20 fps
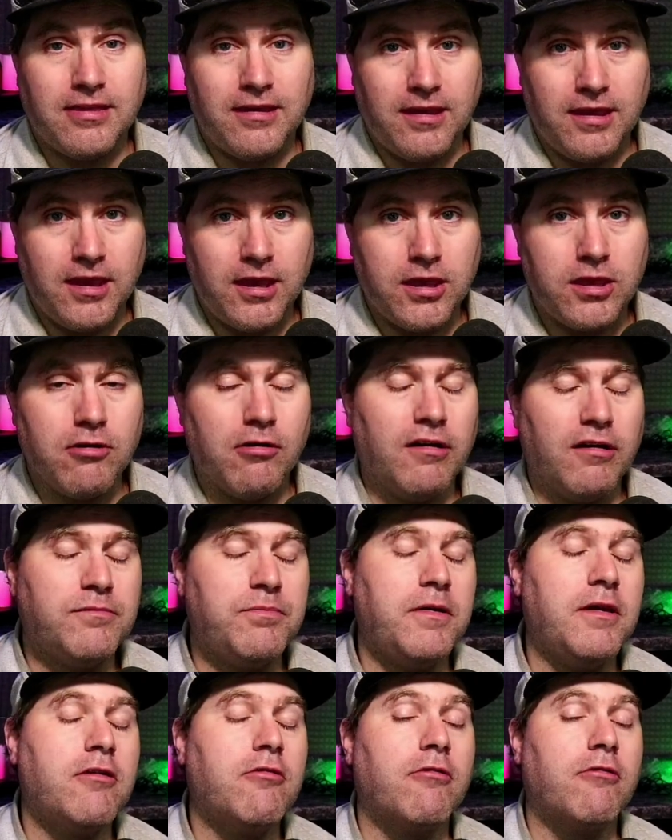the
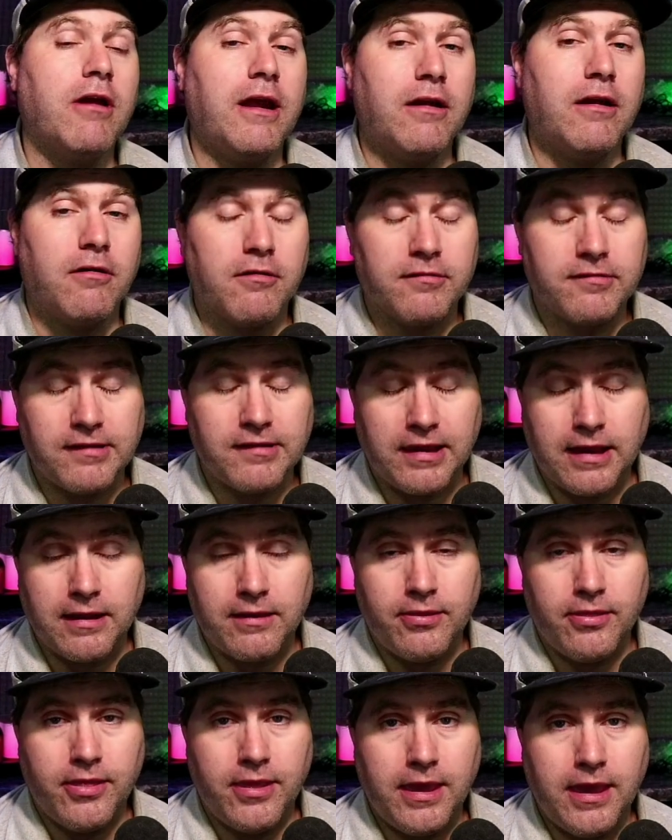USB creators
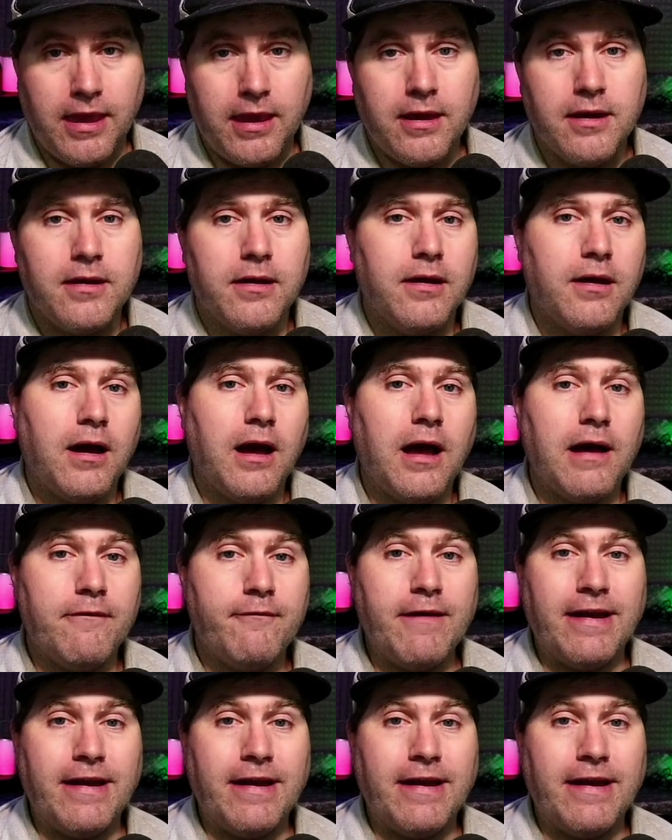and the uh,